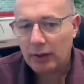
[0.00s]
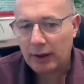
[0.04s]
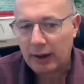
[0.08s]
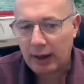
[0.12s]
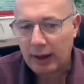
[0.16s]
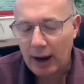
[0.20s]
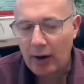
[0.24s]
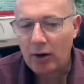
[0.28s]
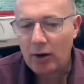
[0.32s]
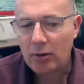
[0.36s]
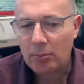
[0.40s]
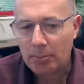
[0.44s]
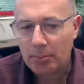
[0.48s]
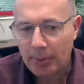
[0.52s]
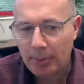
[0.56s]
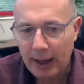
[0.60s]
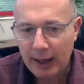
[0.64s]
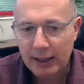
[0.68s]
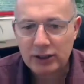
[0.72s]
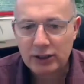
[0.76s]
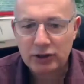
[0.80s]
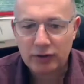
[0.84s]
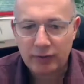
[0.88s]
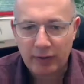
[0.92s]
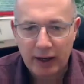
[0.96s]
the current
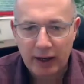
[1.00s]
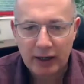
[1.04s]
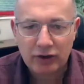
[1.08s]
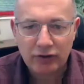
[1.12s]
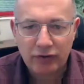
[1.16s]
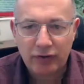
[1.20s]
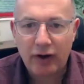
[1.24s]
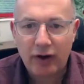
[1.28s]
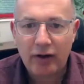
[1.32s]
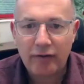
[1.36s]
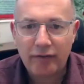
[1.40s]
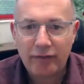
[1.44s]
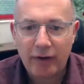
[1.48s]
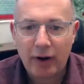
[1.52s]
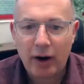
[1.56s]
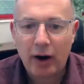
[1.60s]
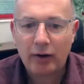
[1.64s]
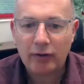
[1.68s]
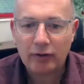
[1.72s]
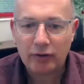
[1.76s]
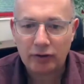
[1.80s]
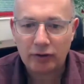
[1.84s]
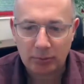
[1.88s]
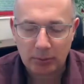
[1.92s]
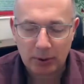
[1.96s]
batch of H5
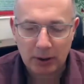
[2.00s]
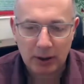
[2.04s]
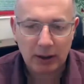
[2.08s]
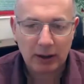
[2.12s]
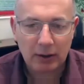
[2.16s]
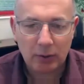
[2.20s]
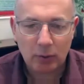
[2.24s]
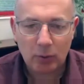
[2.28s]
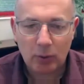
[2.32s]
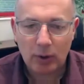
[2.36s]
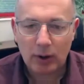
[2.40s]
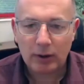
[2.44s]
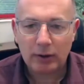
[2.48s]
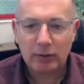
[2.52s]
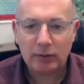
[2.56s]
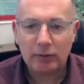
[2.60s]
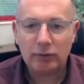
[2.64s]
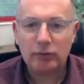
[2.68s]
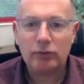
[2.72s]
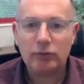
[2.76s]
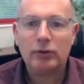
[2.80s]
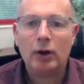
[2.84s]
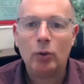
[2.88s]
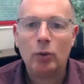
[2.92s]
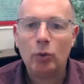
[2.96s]
viruses, meaning the
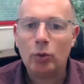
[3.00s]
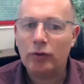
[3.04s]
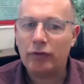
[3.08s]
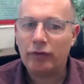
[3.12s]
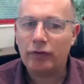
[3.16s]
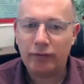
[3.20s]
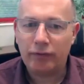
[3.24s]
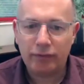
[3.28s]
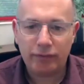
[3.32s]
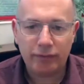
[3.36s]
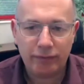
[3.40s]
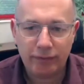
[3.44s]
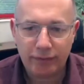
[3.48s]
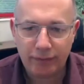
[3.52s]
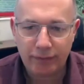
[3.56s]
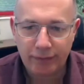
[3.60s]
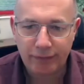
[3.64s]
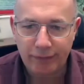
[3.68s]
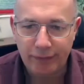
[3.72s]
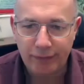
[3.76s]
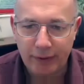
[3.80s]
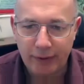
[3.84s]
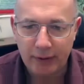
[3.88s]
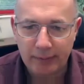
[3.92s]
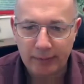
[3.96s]
ones with
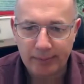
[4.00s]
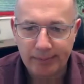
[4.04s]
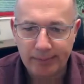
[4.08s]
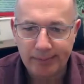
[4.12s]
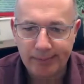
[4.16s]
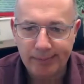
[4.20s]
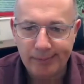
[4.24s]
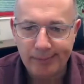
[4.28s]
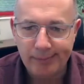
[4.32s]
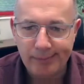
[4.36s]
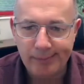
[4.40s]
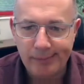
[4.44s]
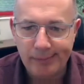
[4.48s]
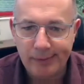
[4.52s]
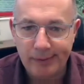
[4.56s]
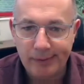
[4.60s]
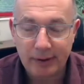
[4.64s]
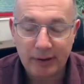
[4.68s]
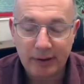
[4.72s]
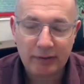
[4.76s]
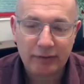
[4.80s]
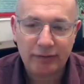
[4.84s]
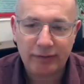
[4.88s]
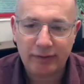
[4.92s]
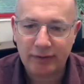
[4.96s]
the
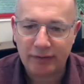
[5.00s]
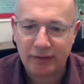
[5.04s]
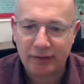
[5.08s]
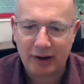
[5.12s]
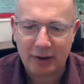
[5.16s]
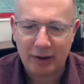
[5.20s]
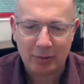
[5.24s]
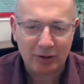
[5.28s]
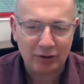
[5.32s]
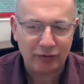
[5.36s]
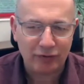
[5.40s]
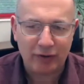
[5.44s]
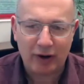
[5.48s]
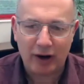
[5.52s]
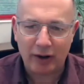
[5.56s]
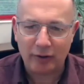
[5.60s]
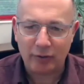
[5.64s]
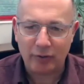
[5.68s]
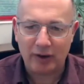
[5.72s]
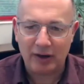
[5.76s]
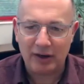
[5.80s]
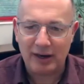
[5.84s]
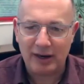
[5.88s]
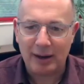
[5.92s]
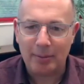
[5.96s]
if anyone's
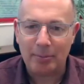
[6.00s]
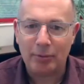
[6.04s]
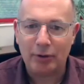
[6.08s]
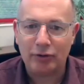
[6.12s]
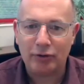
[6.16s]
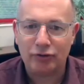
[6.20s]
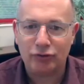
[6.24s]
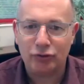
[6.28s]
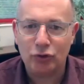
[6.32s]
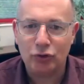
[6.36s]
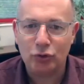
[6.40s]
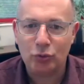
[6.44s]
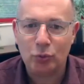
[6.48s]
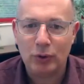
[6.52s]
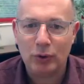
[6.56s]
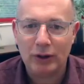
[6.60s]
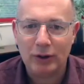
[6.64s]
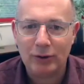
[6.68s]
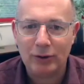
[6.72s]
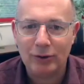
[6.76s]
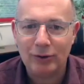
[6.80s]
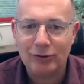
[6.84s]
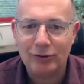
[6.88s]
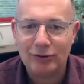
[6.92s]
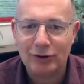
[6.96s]
following the number soup,
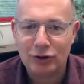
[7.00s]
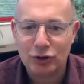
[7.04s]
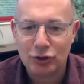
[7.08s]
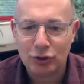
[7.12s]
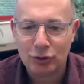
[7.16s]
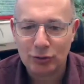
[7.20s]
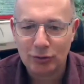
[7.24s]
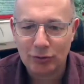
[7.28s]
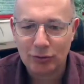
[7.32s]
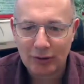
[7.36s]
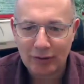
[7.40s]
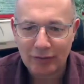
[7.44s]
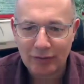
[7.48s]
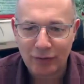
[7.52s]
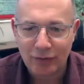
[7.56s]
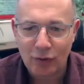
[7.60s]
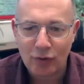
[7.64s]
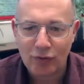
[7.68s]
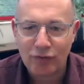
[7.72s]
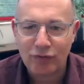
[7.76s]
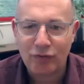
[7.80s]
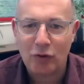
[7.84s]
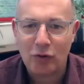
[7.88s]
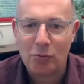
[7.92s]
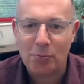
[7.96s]
we use the
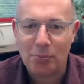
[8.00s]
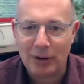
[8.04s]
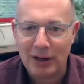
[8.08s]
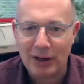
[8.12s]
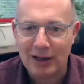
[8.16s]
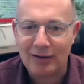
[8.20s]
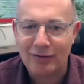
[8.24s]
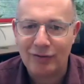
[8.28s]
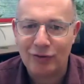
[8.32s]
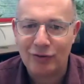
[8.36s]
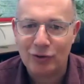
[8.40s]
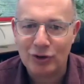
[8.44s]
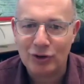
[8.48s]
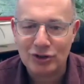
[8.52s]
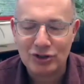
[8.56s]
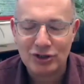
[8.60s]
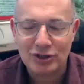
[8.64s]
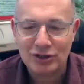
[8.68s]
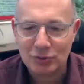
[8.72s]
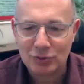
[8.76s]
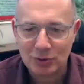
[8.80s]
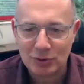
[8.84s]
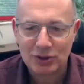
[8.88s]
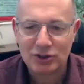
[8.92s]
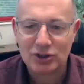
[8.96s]
2344B
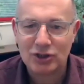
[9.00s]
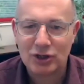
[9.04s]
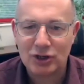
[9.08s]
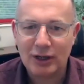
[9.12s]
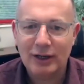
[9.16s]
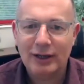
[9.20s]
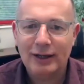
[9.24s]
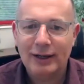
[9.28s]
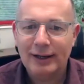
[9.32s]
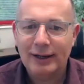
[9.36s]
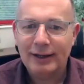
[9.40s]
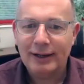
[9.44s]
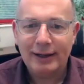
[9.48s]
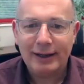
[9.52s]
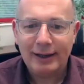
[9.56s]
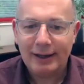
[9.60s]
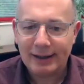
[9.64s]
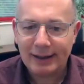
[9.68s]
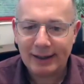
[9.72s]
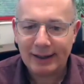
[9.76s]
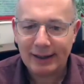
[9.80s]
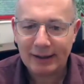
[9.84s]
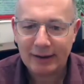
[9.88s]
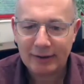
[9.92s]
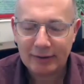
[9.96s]
versions, which
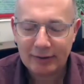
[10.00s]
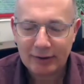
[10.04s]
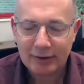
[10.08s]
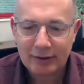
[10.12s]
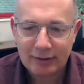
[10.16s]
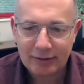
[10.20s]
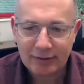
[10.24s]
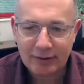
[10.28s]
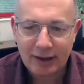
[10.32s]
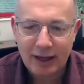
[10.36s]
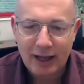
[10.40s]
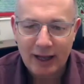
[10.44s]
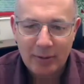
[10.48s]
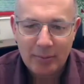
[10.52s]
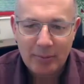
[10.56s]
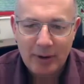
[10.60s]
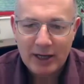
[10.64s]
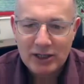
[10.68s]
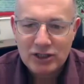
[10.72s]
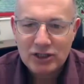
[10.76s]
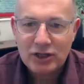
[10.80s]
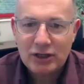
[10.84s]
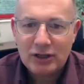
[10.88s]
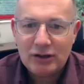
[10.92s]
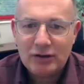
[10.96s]
again is us
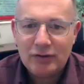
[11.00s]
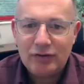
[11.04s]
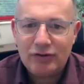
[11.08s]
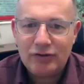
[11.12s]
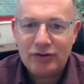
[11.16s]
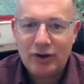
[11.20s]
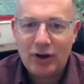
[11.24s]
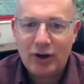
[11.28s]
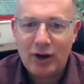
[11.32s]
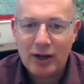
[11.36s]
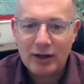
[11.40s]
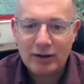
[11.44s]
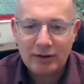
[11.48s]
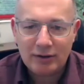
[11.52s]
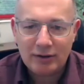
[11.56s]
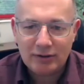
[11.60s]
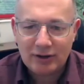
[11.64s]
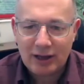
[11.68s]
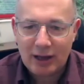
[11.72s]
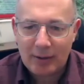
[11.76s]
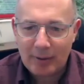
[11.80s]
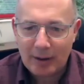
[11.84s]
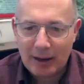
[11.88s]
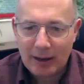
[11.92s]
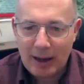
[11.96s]
unimaginative
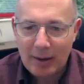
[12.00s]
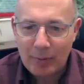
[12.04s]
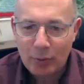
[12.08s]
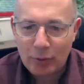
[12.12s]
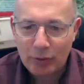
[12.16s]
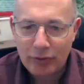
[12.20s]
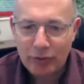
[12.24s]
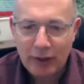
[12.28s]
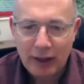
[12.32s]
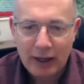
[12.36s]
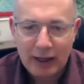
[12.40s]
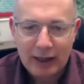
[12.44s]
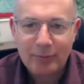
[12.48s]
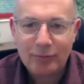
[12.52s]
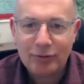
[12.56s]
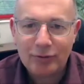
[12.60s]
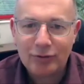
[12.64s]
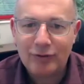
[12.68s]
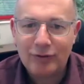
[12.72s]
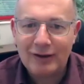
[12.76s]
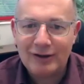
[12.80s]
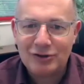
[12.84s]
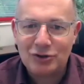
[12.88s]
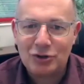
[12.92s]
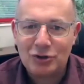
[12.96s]
scientists coming up with
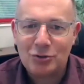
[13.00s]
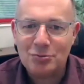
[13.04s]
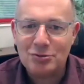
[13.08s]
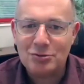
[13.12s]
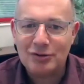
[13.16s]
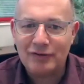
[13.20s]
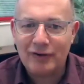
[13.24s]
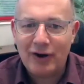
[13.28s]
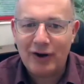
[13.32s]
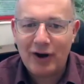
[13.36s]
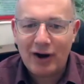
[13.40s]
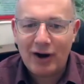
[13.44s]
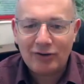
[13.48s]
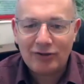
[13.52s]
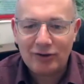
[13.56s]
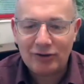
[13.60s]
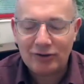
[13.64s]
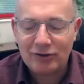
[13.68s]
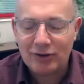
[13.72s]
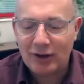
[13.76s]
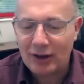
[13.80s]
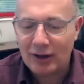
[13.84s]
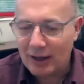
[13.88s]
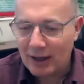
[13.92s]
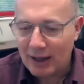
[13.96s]
names for these groups of
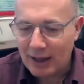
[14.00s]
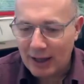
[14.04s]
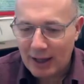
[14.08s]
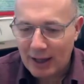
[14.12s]
viruses.